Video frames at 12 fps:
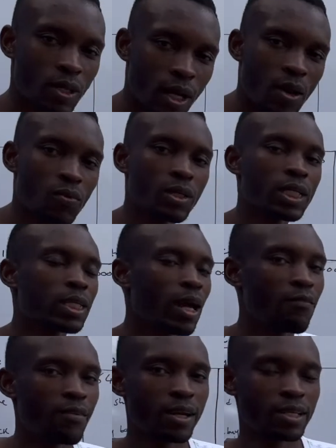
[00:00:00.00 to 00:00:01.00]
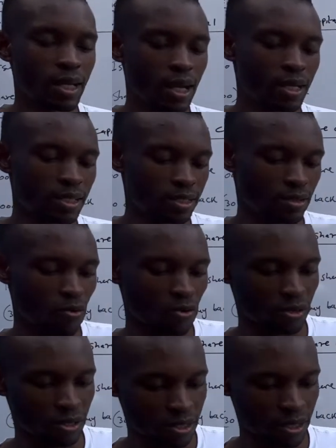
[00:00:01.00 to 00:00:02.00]
calculate average can is, or
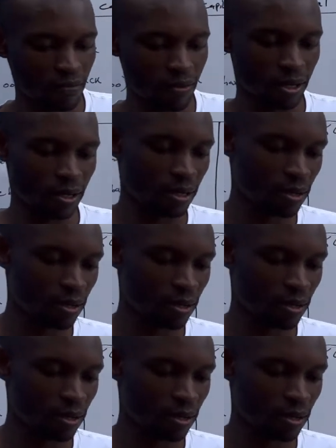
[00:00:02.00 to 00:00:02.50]
is given?